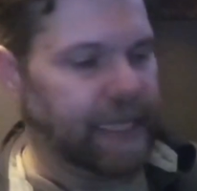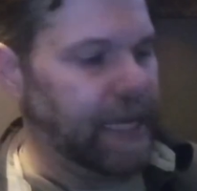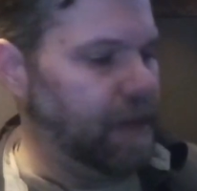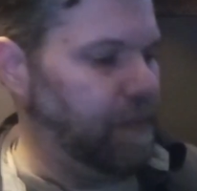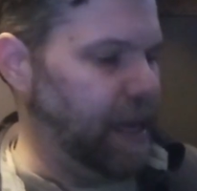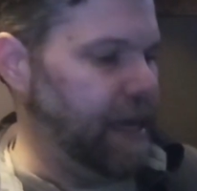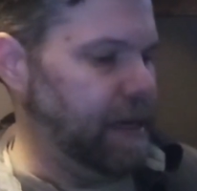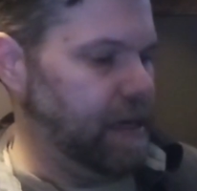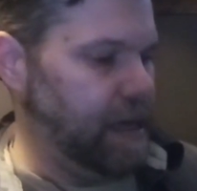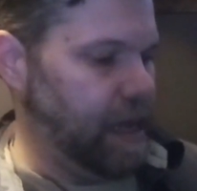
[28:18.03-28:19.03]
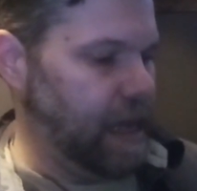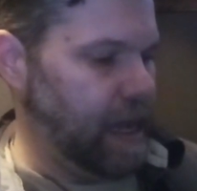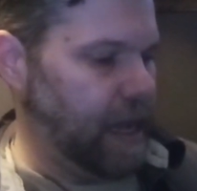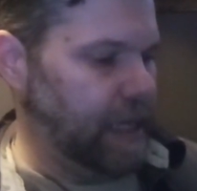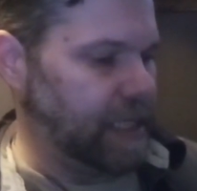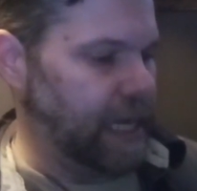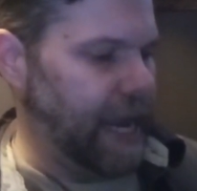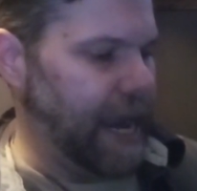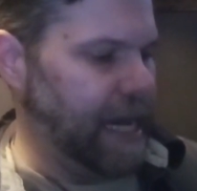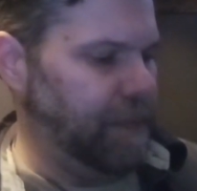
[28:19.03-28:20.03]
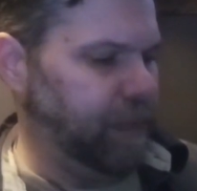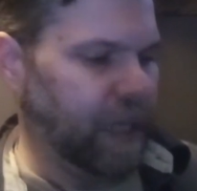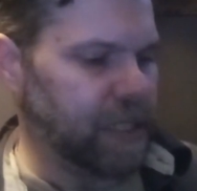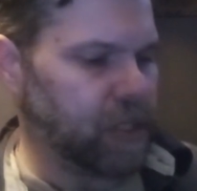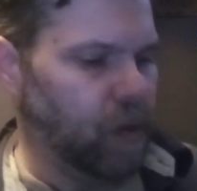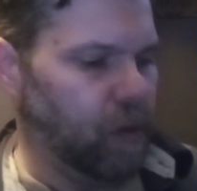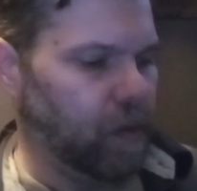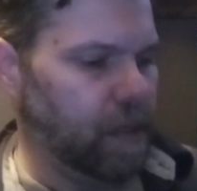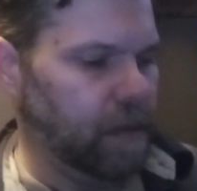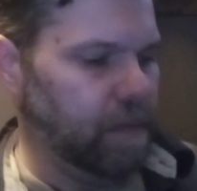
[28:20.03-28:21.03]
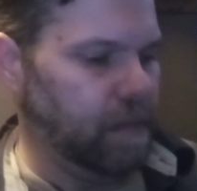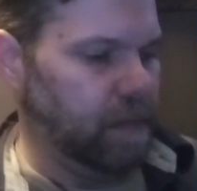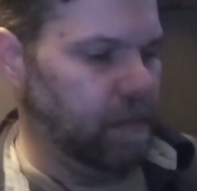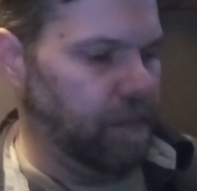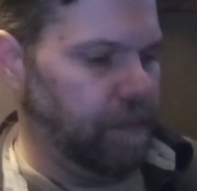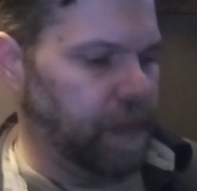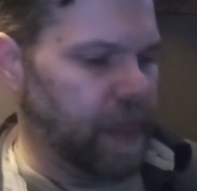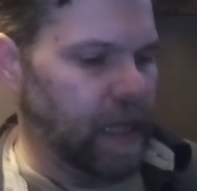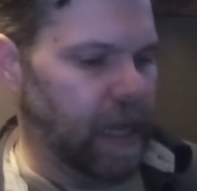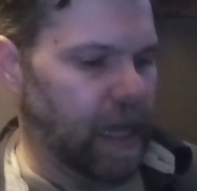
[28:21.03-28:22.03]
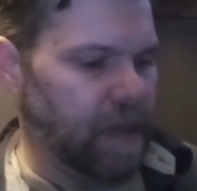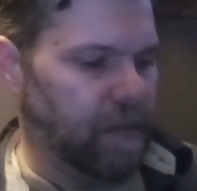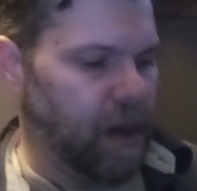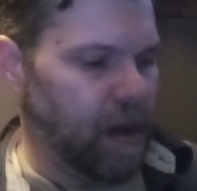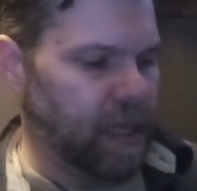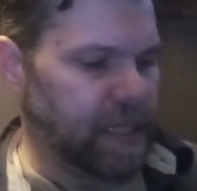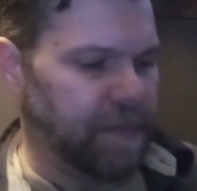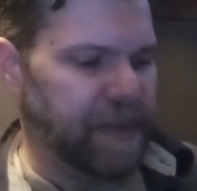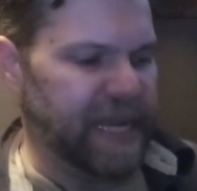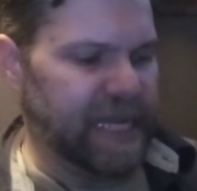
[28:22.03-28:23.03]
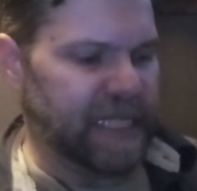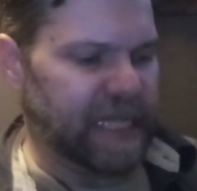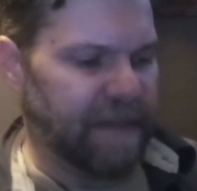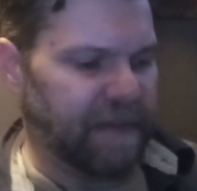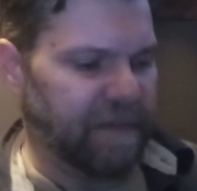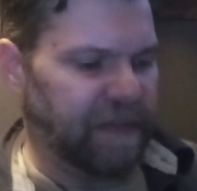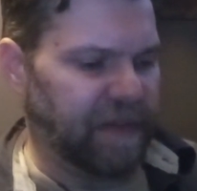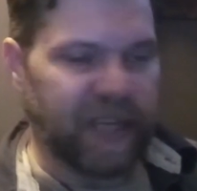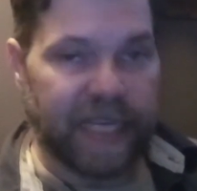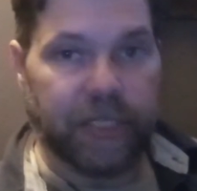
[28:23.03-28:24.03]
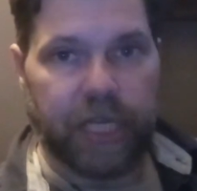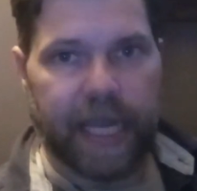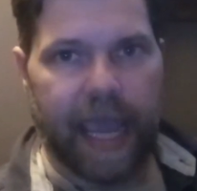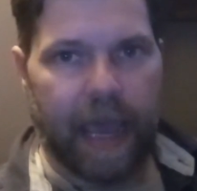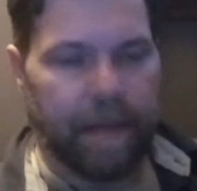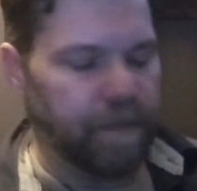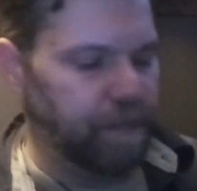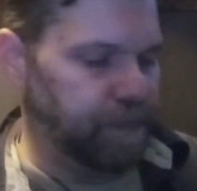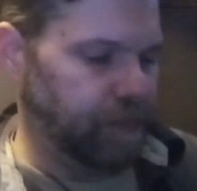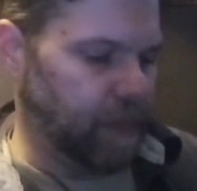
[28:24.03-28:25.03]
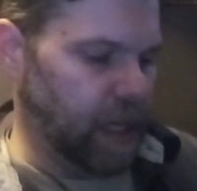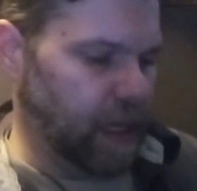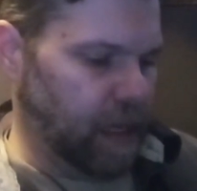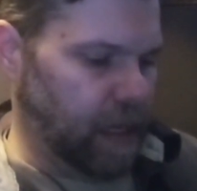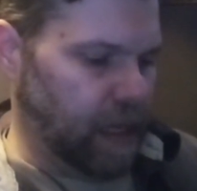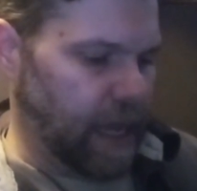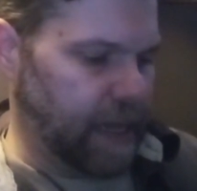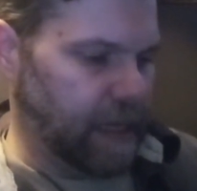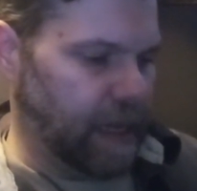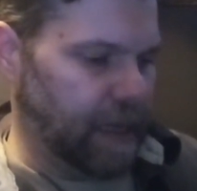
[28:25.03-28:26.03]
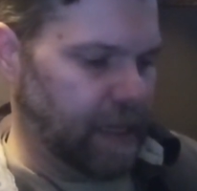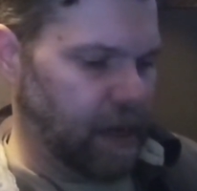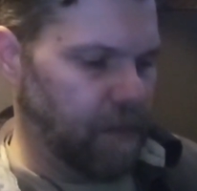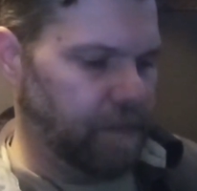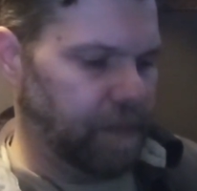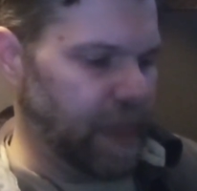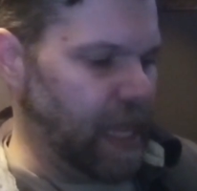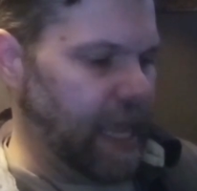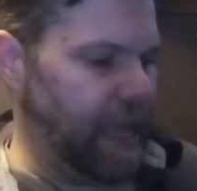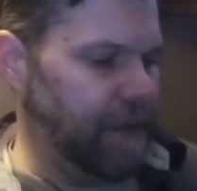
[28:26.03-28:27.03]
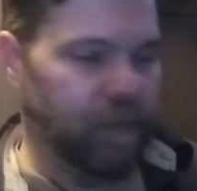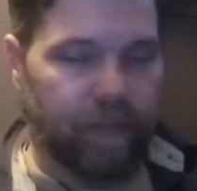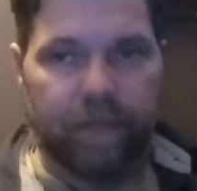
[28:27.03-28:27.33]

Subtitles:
a Gigabyte. It's an 80 plus gold. The model is a P750GM. And, it